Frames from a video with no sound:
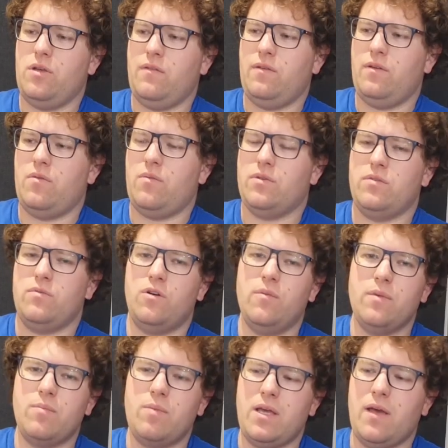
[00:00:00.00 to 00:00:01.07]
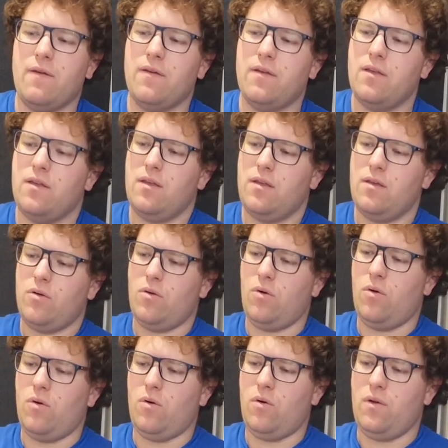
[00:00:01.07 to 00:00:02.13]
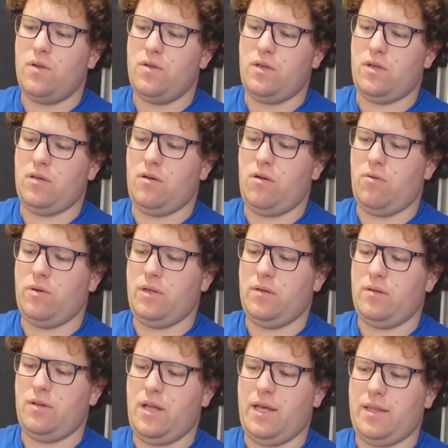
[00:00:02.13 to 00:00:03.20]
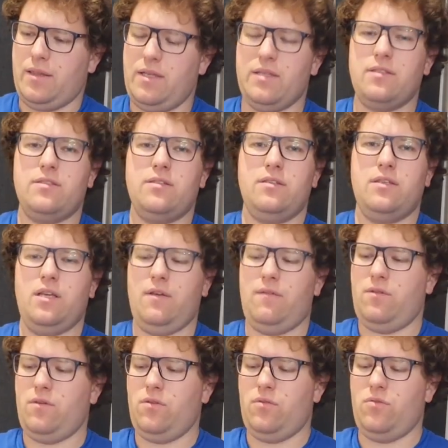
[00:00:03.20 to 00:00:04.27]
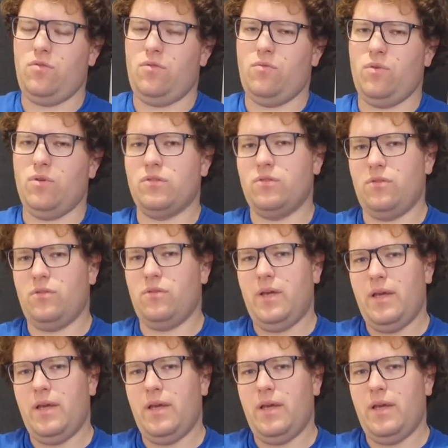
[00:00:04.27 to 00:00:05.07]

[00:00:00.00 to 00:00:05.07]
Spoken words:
if you don't want to warm your beer, or you can hold it like this if you do want to